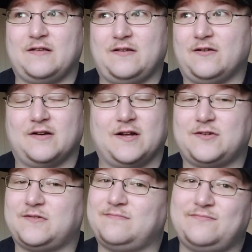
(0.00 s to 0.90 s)
you're
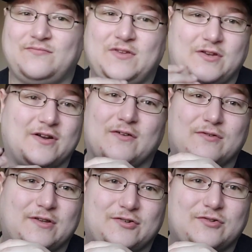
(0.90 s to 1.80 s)
not
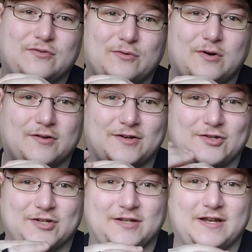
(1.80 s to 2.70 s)
really shooting quality
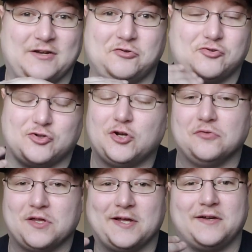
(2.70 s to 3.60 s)
shit, and you should know
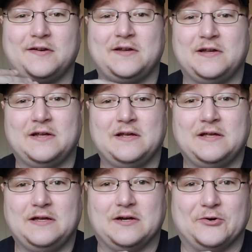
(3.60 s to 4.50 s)
that.
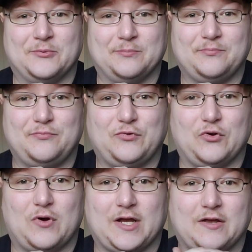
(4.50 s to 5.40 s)
So
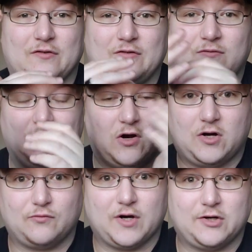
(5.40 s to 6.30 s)
I guess
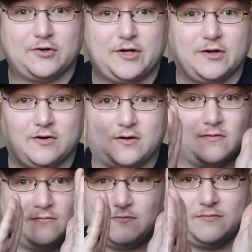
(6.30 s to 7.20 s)
on record here,
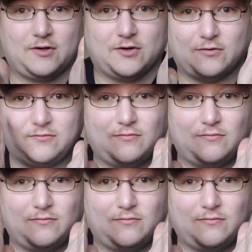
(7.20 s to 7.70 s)
you know,